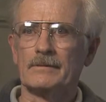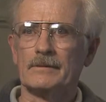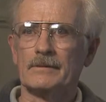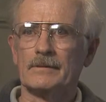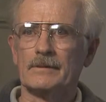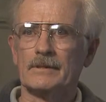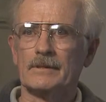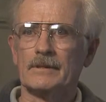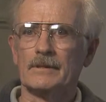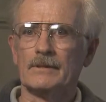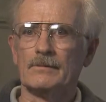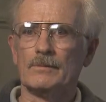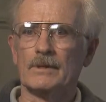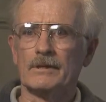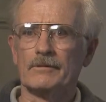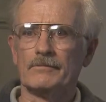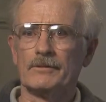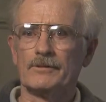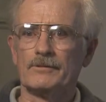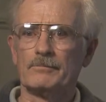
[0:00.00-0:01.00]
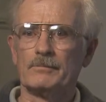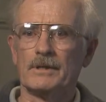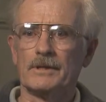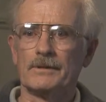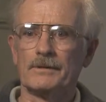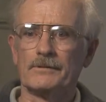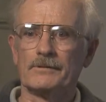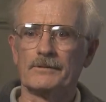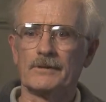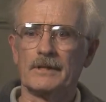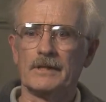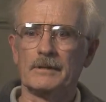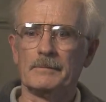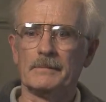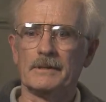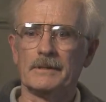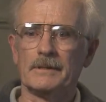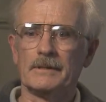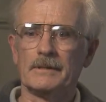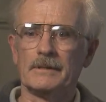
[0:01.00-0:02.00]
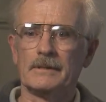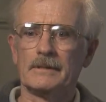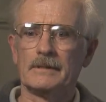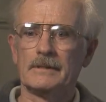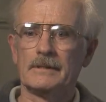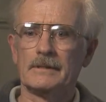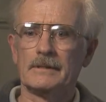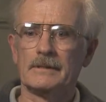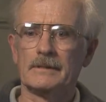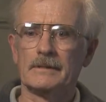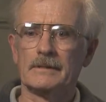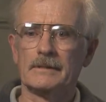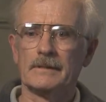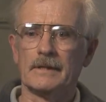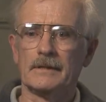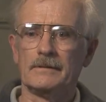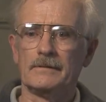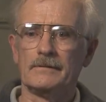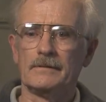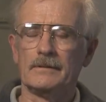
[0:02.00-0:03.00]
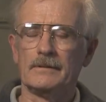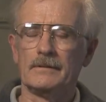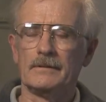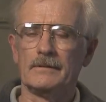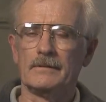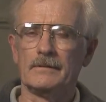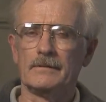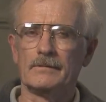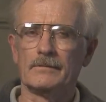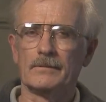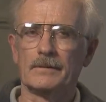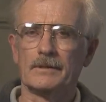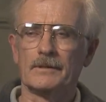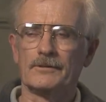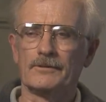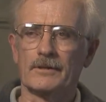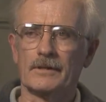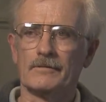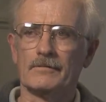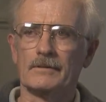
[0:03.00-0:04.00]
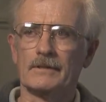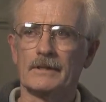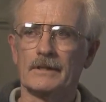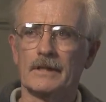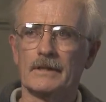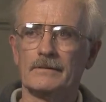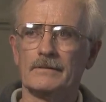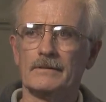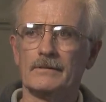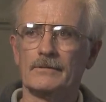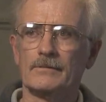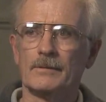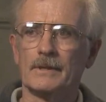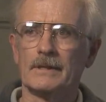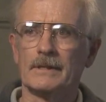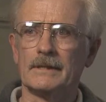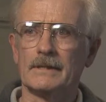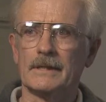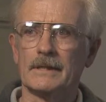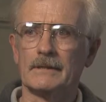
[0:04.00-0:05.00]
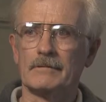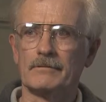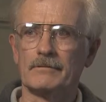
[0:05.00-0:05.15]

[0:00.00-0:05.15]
and uh, one of his brothers came in uh, in 1927 and 1929,